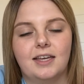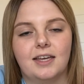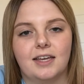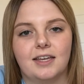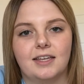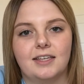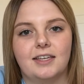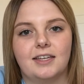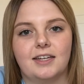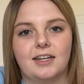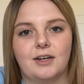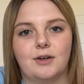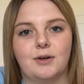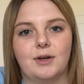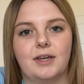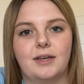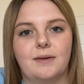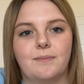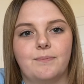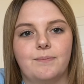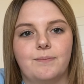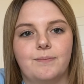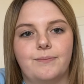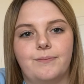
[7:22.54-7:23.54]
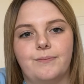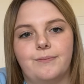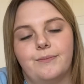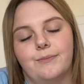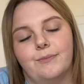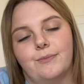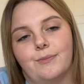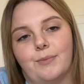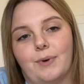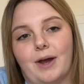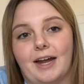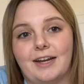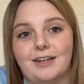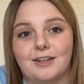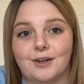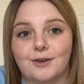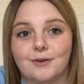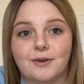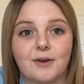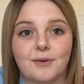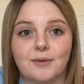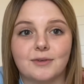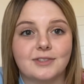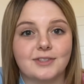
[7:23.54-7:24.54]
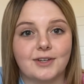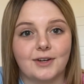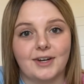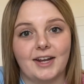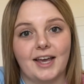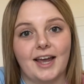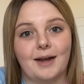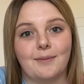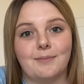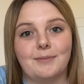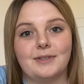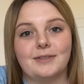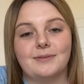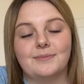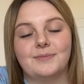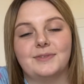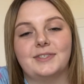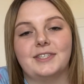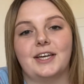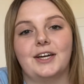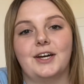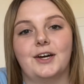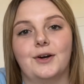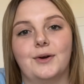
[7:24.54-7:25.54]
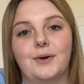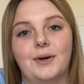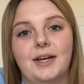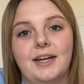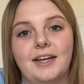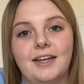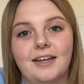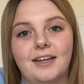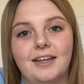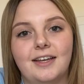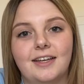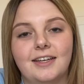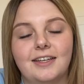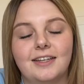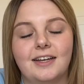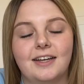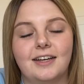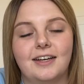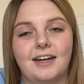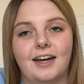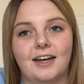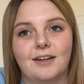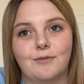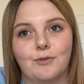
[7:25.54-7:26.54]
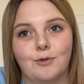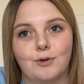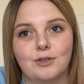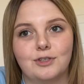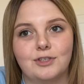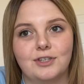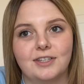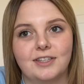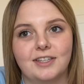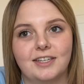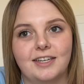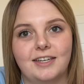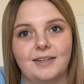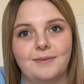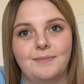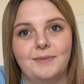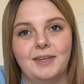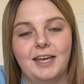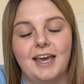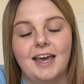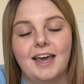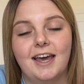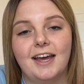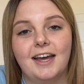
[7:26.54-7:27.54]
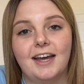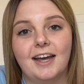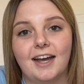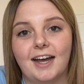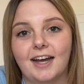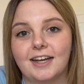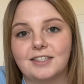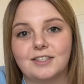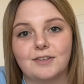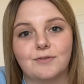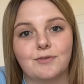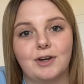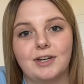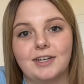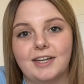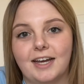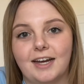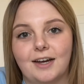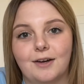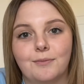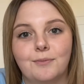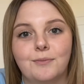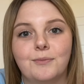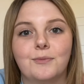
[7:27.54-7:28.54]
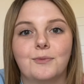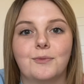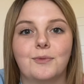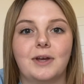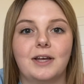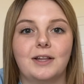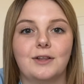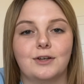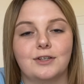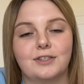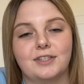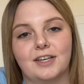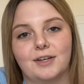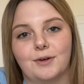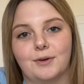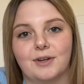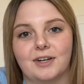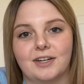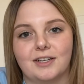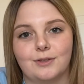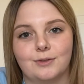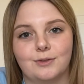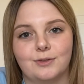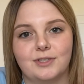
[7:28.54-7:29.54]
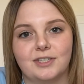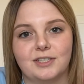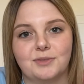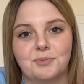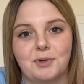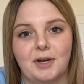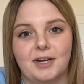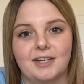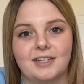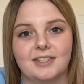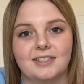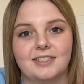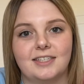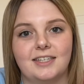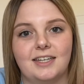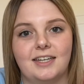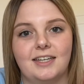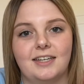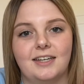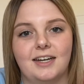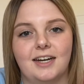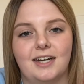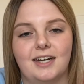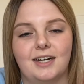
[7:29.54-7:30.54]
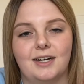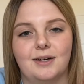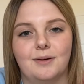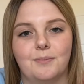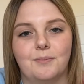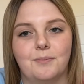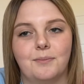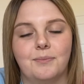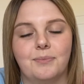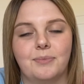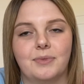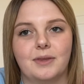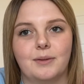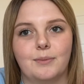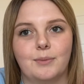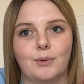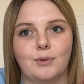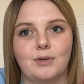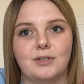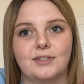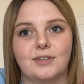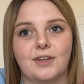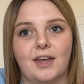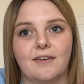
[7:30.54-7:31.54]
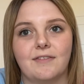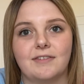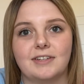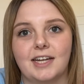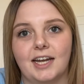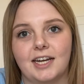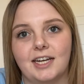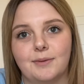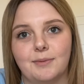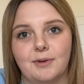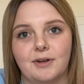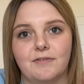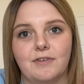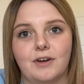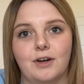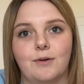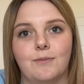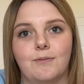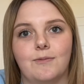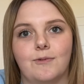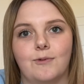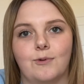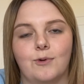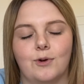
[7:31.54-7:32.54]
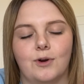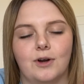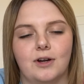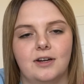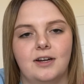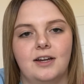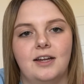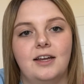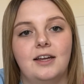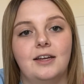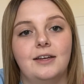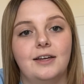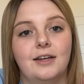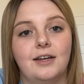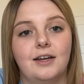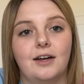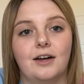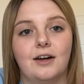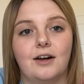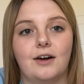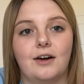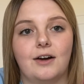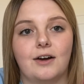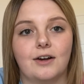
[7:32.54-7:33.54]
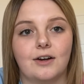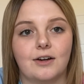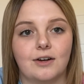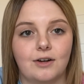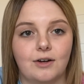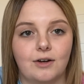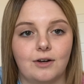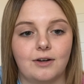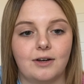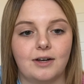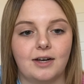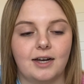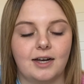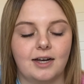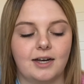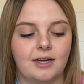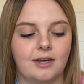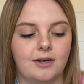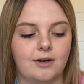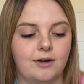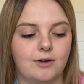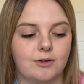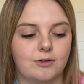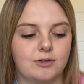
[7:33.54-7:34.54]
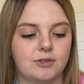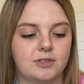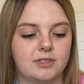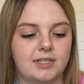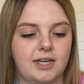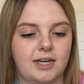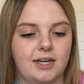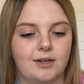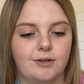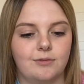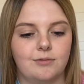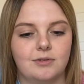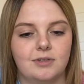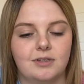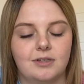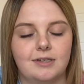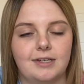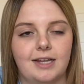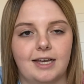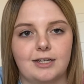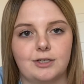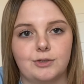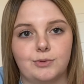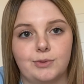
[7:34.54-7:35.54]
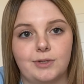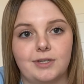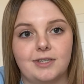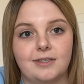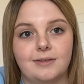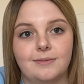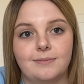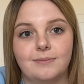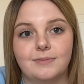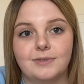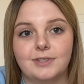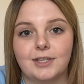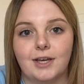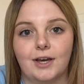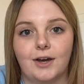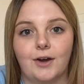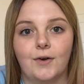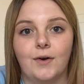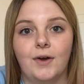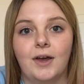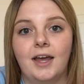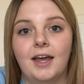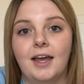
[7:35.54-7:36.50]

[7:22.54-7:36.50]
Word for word: you know, it I don't know what's going to happen. So unfortunately, as of right now, it looks like we're going to lose this pregnancy, um but we still have a tiny bit of hope for our uh, ultrasound next week. So